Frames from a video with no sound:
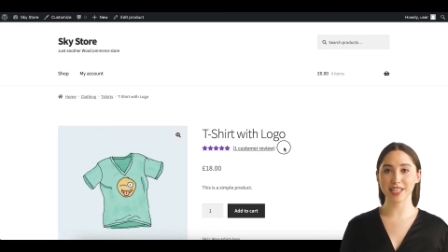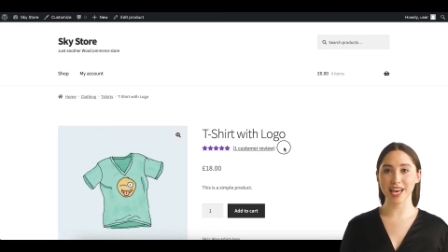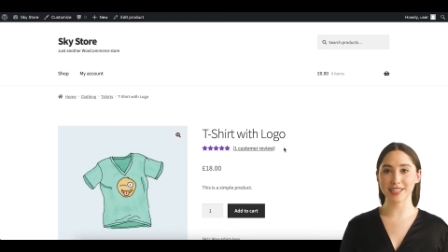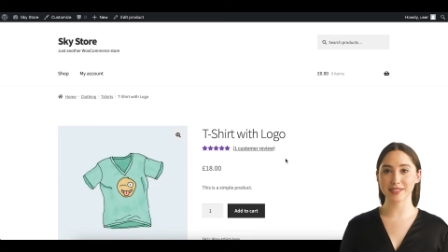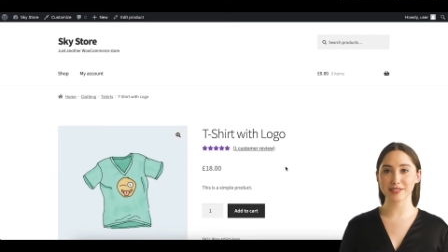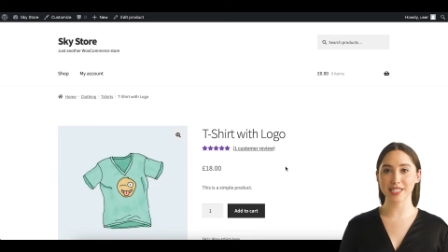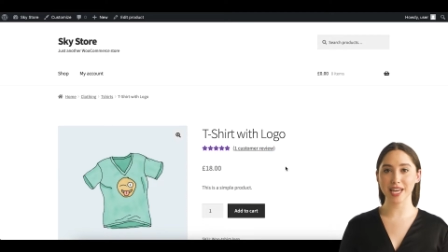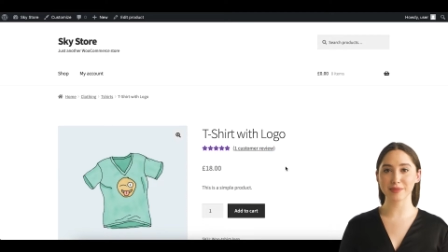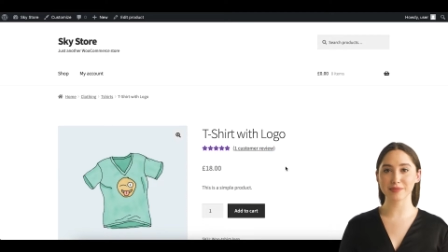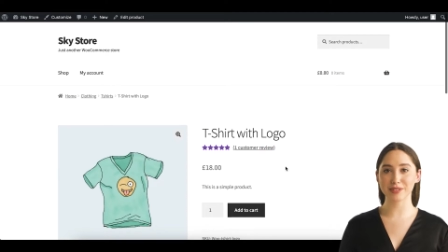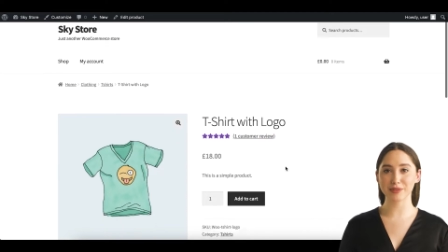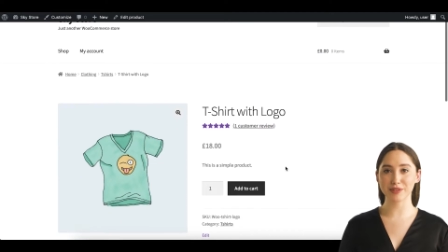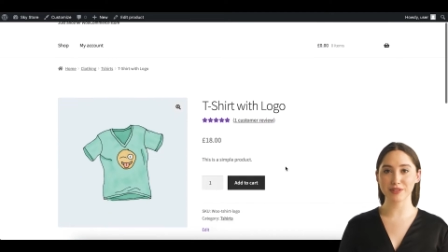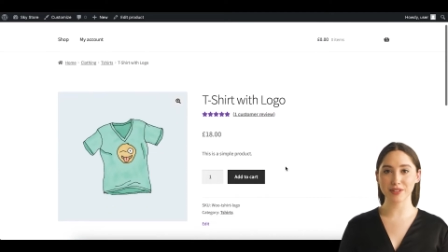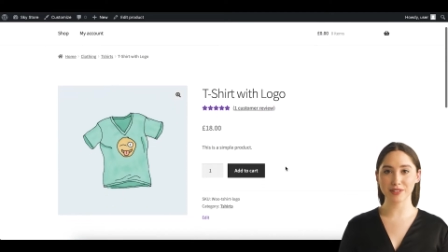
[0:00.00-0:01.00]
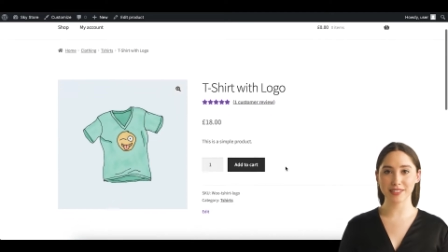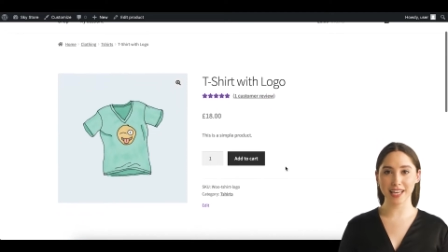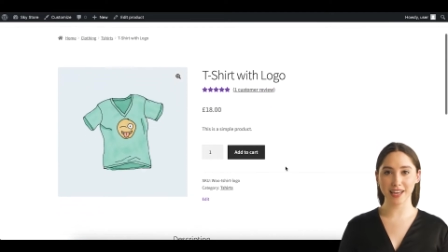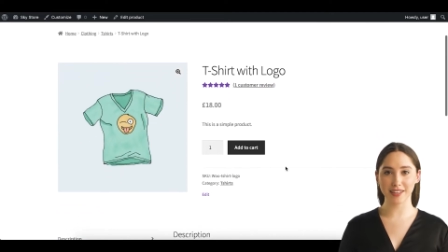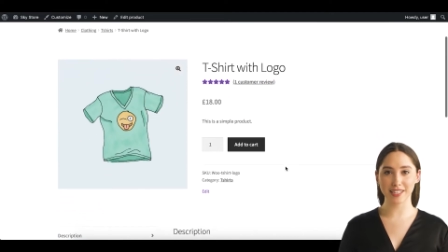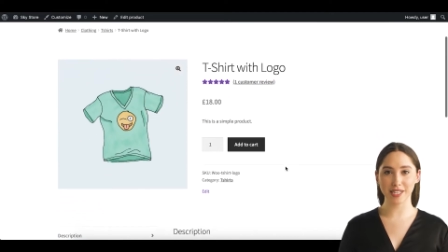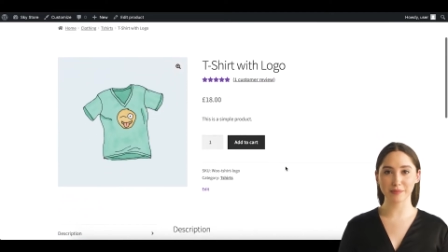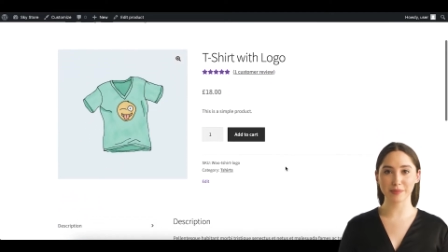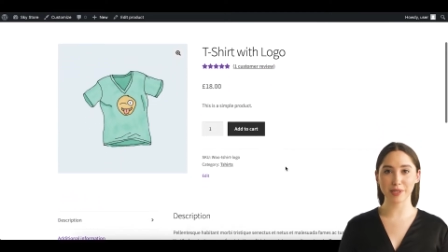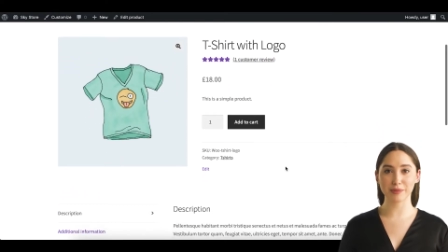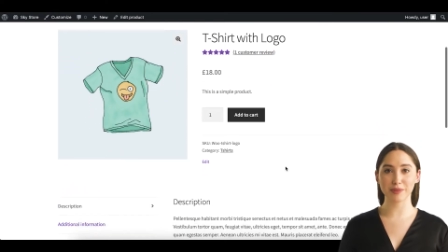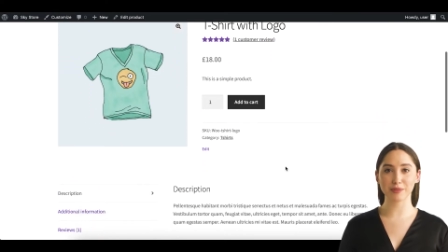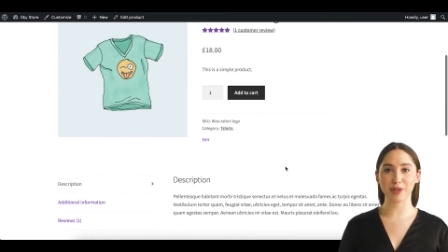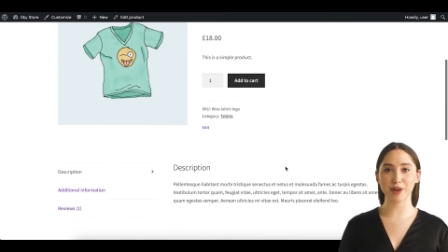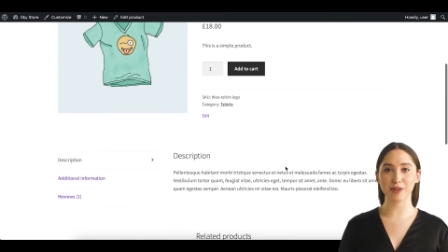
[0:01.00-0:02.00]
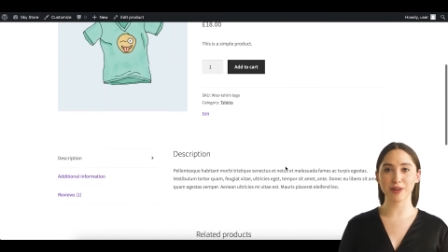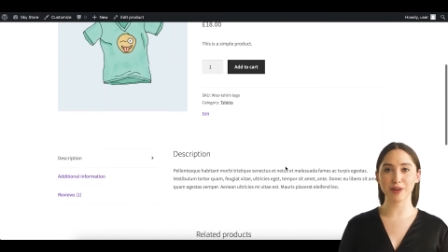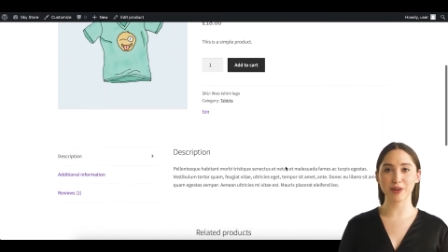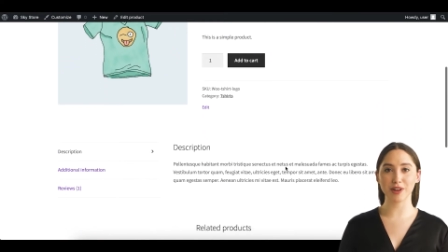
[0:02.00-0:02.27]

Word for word: Other times the Reviews area may be lower